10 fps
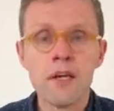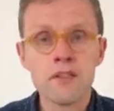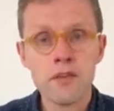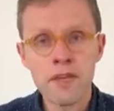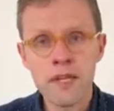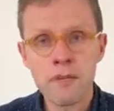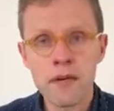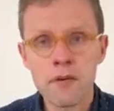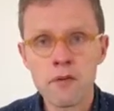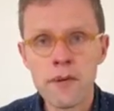So think
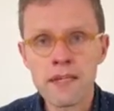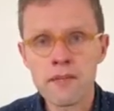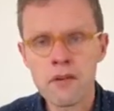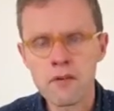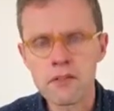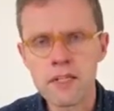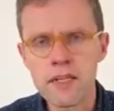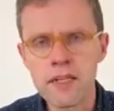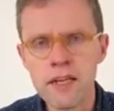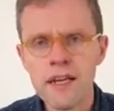about your
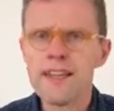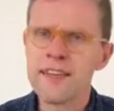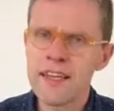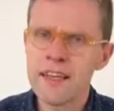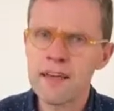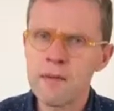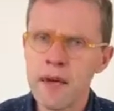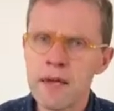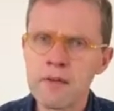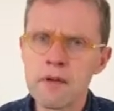methodology, thinking
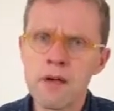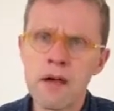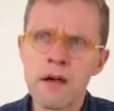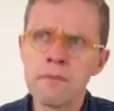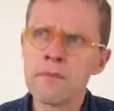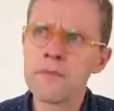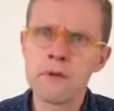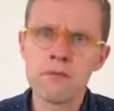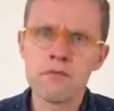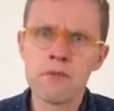about
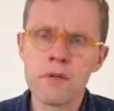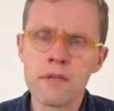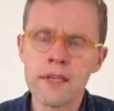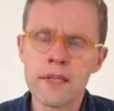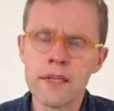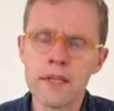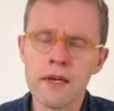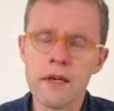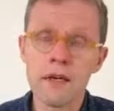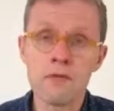the
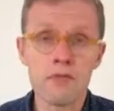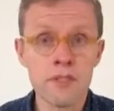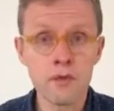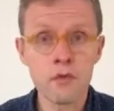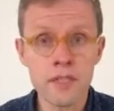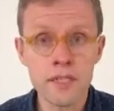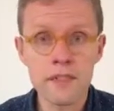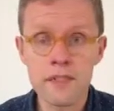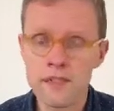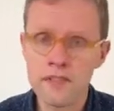
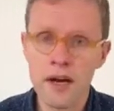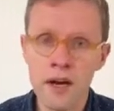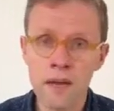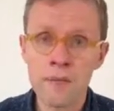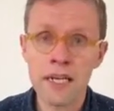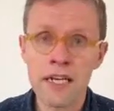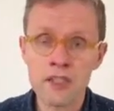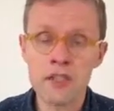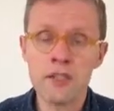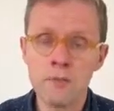resources, the time, the
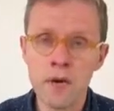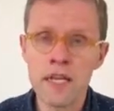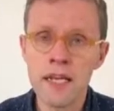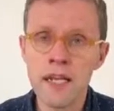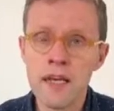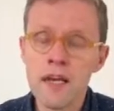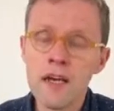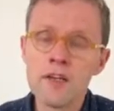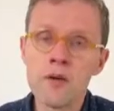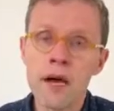energy and the money
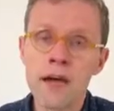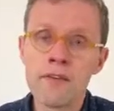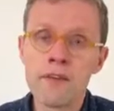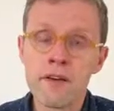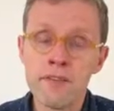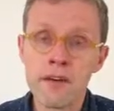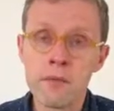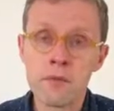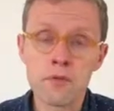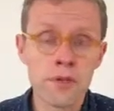you have
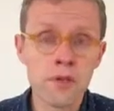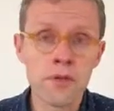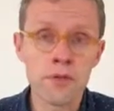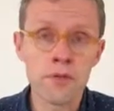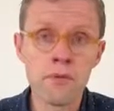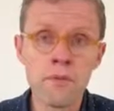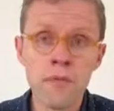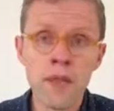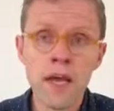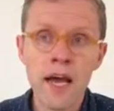available to you,
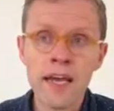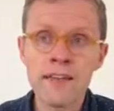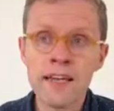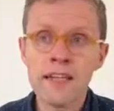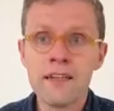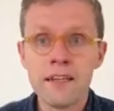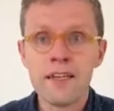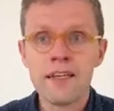and then